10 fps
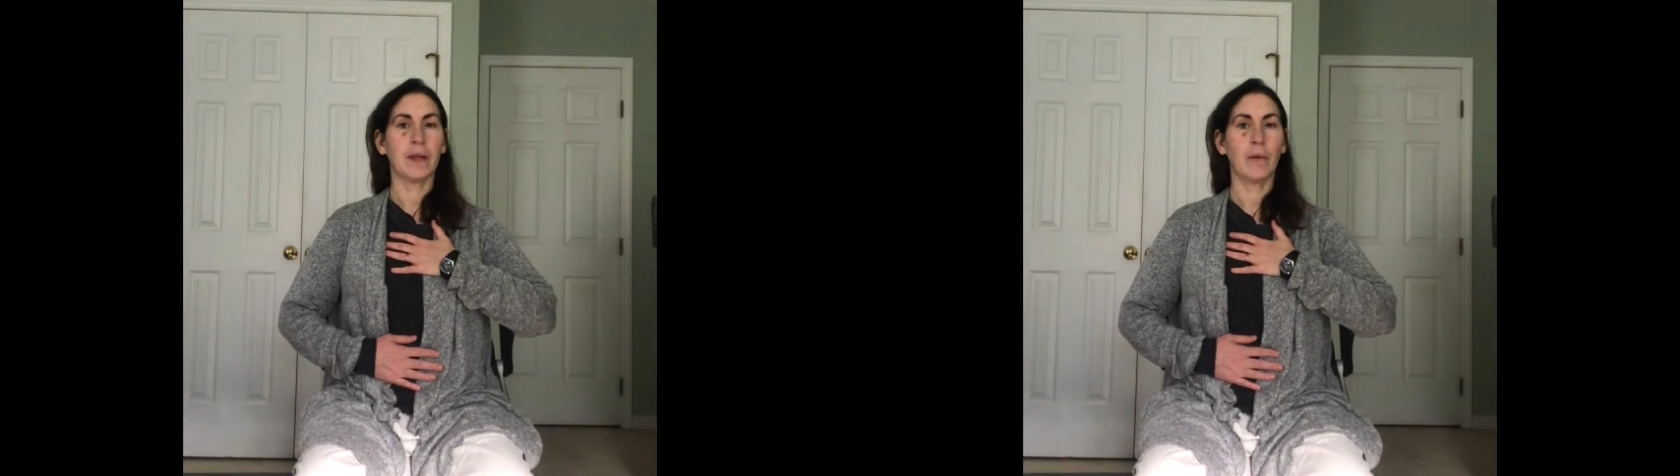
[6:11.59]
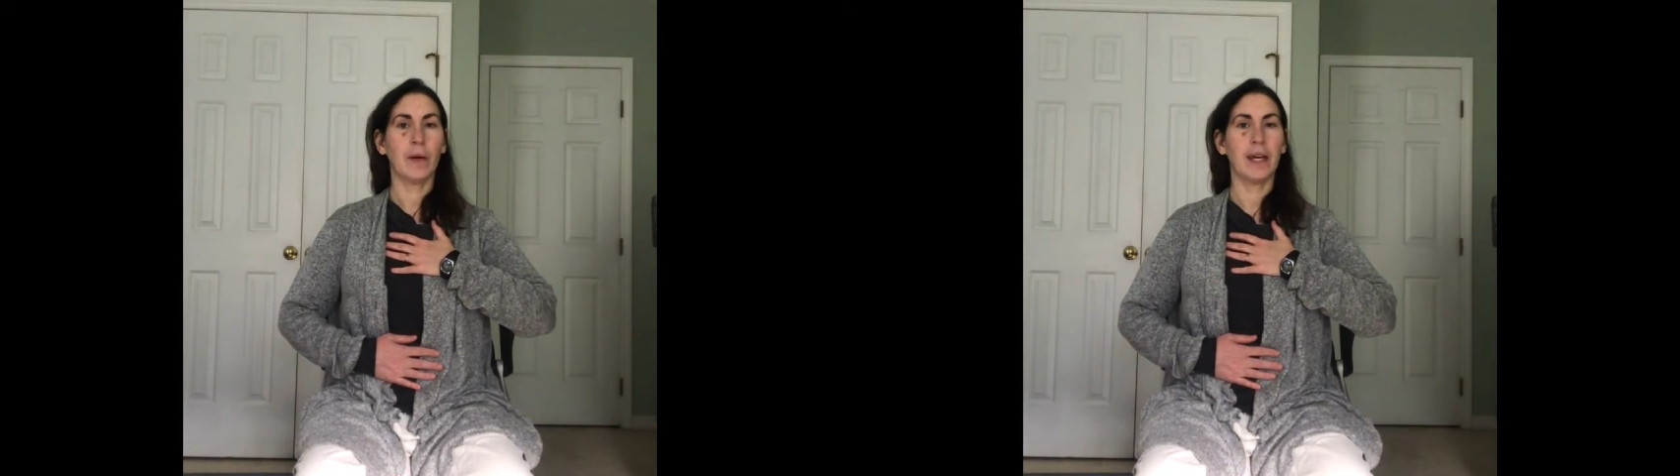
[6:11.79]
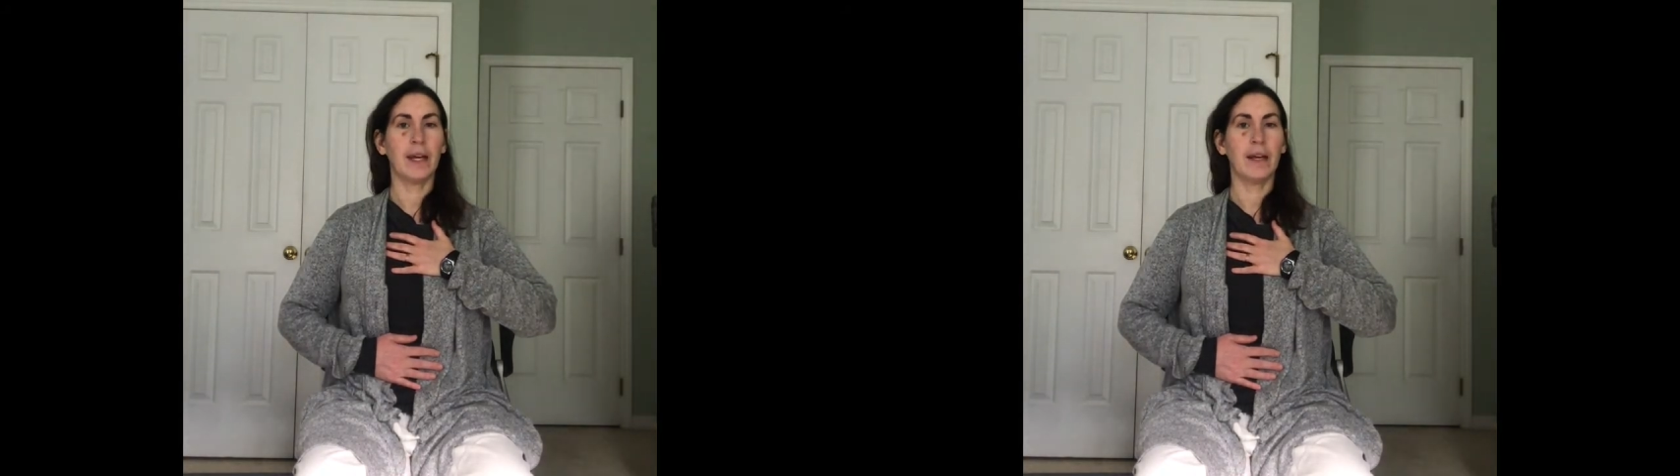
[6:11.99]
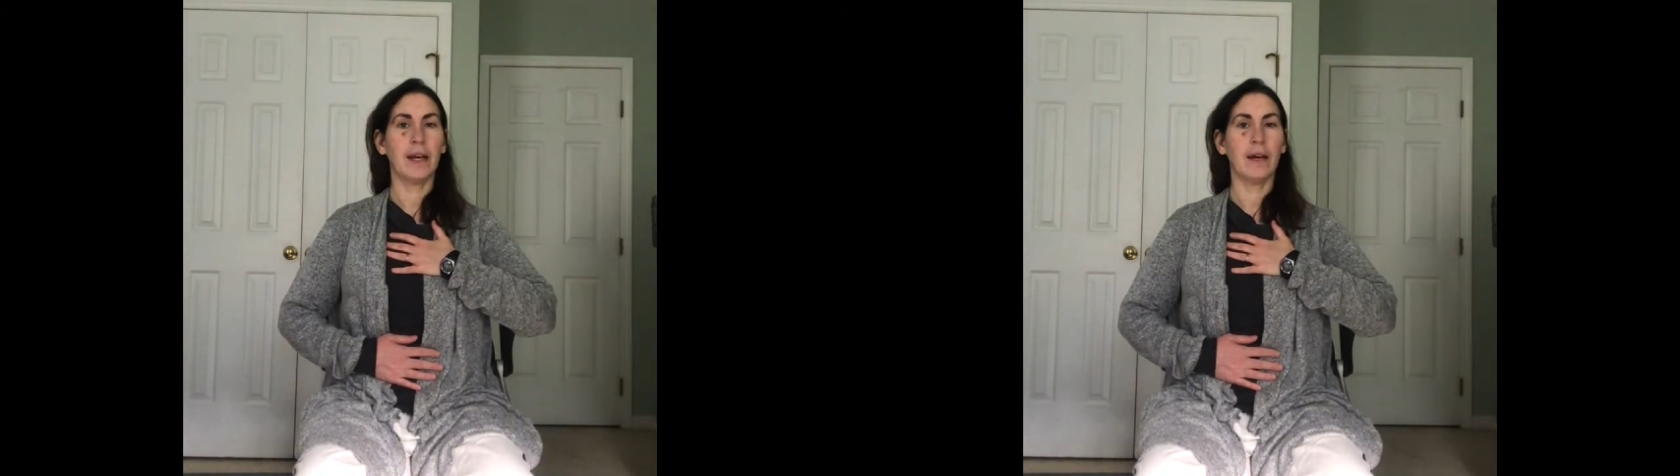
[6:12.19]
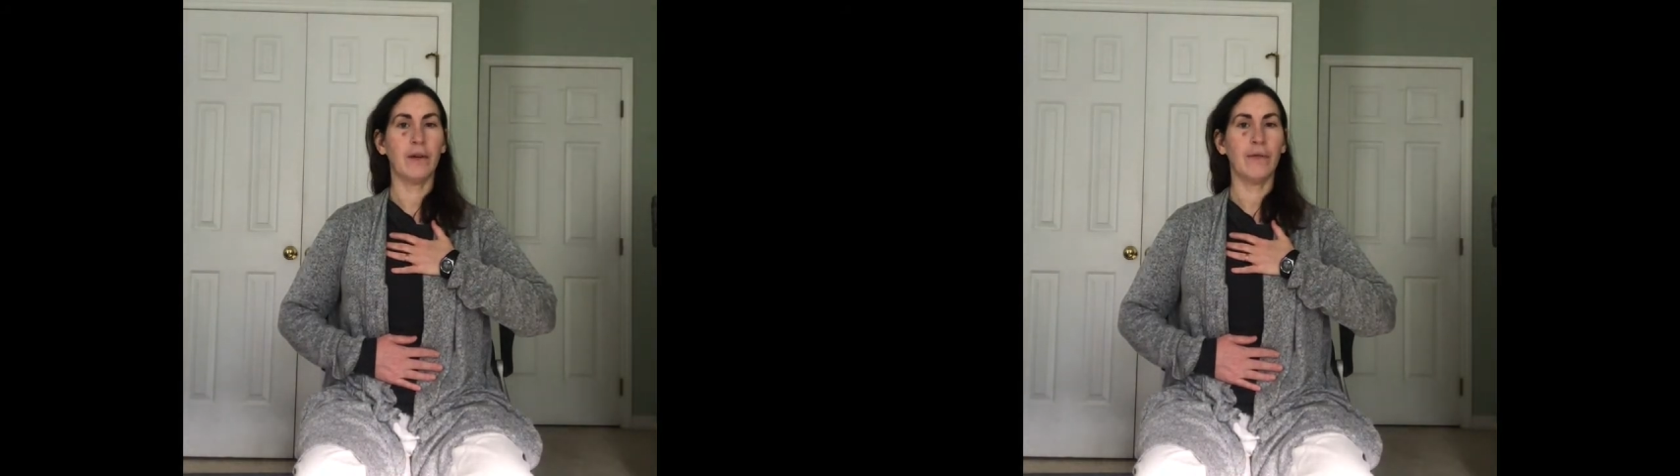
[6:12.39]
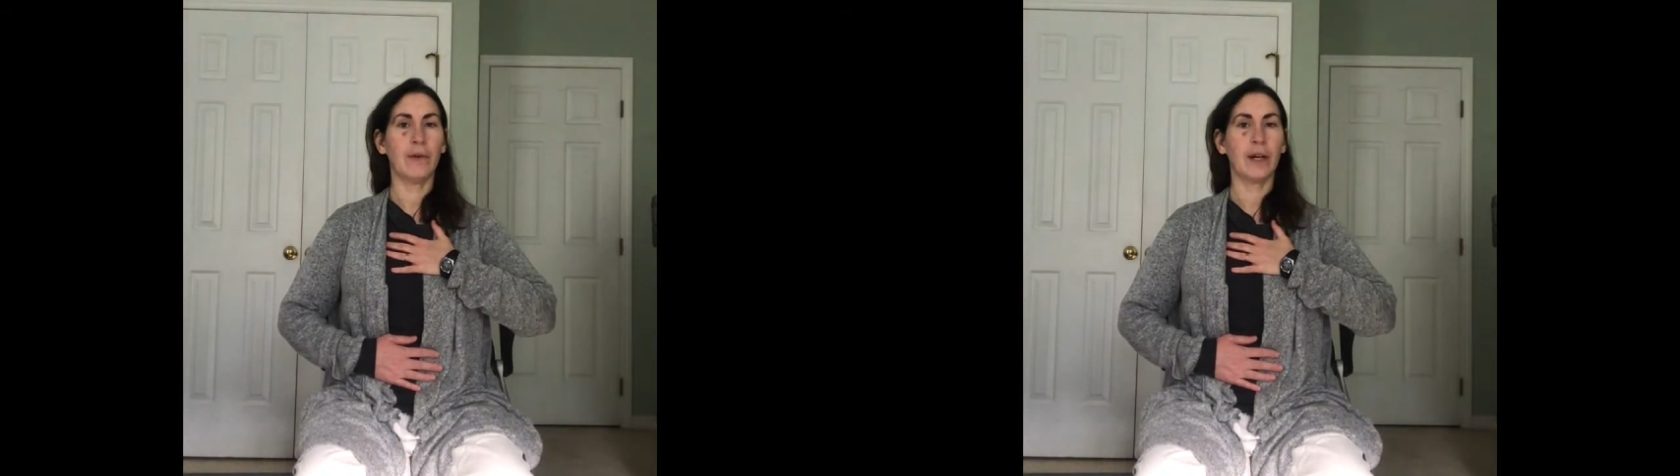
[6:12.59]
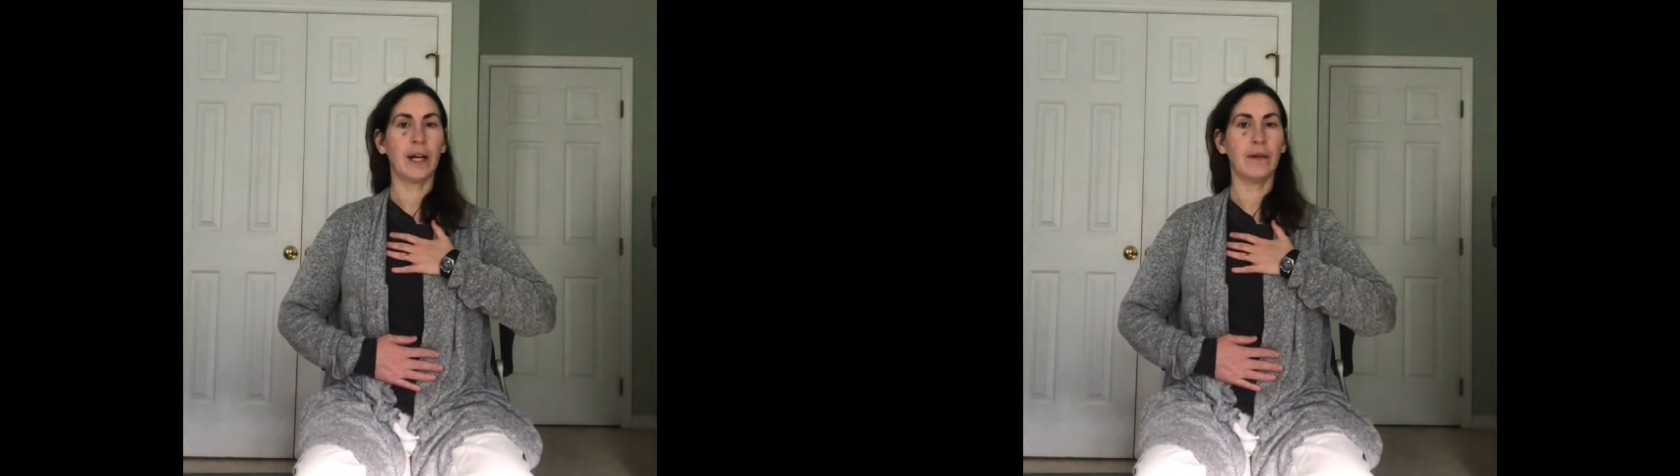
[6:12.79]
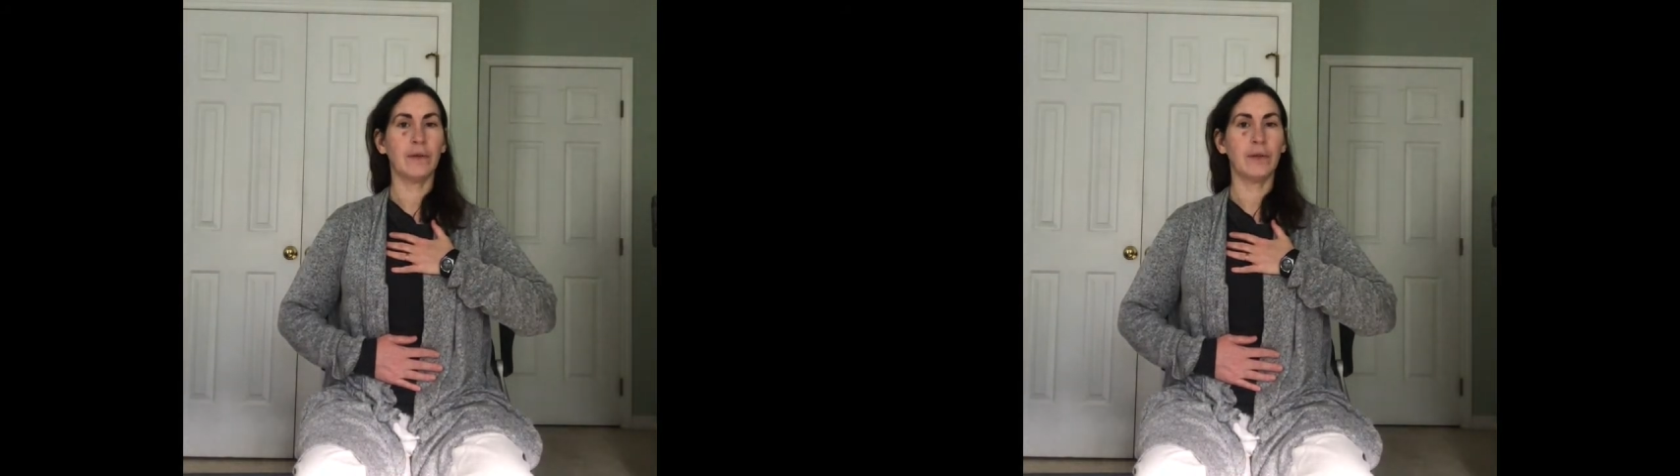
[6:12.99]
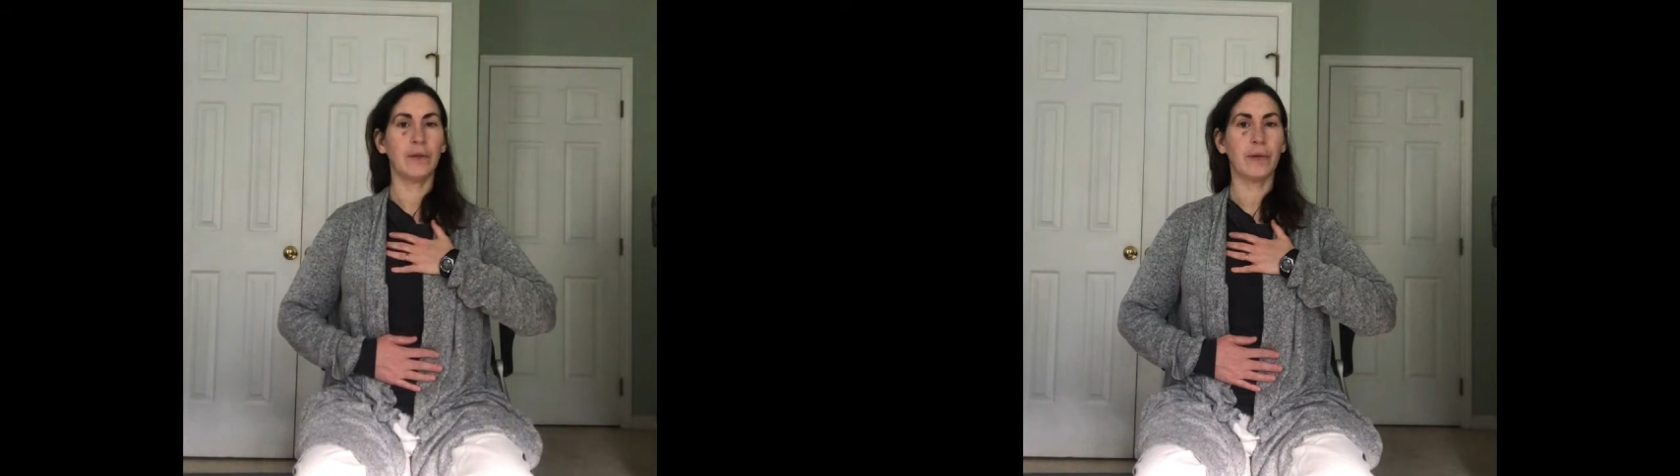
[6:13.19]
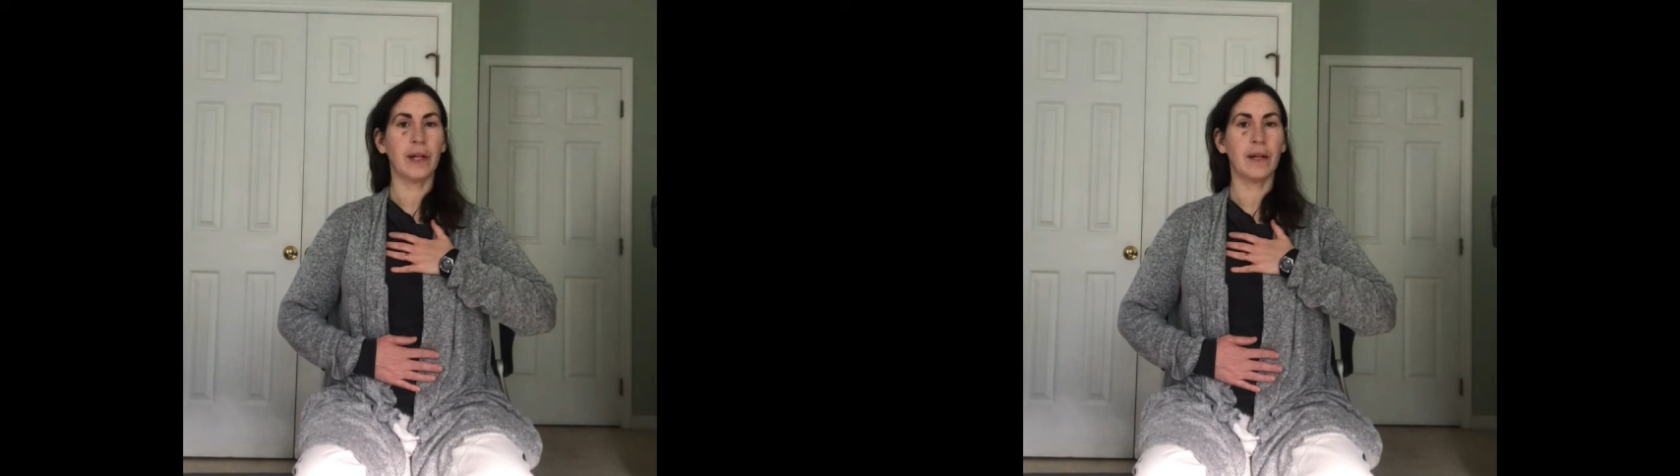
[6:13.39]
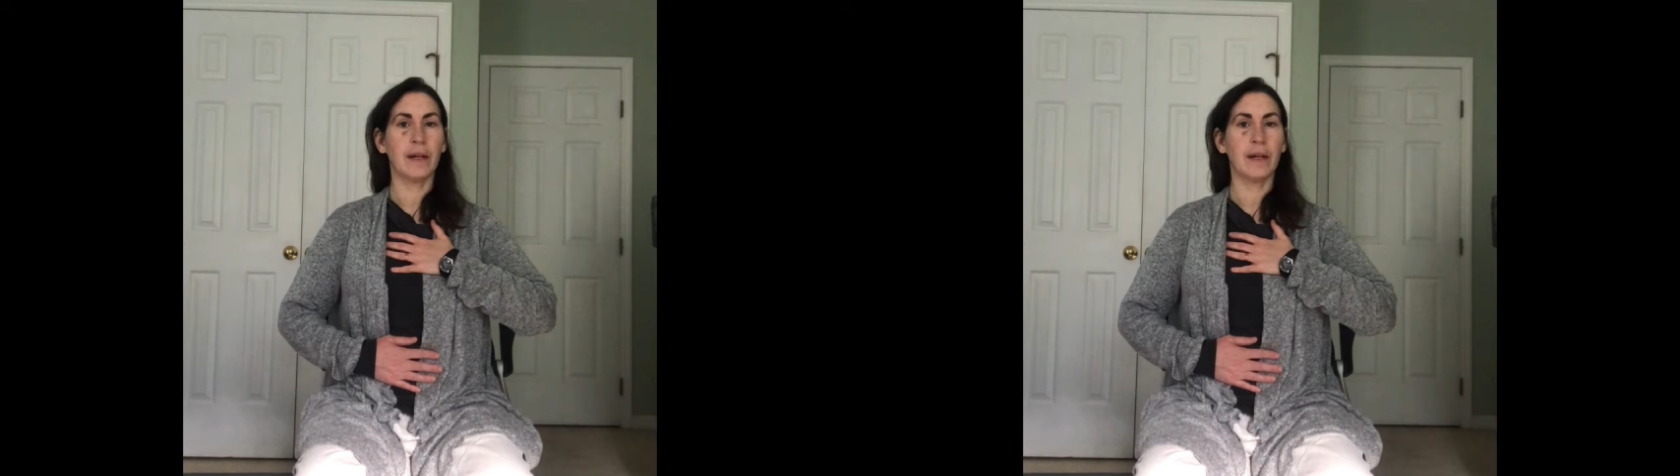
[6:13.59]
We inhale for a count of 3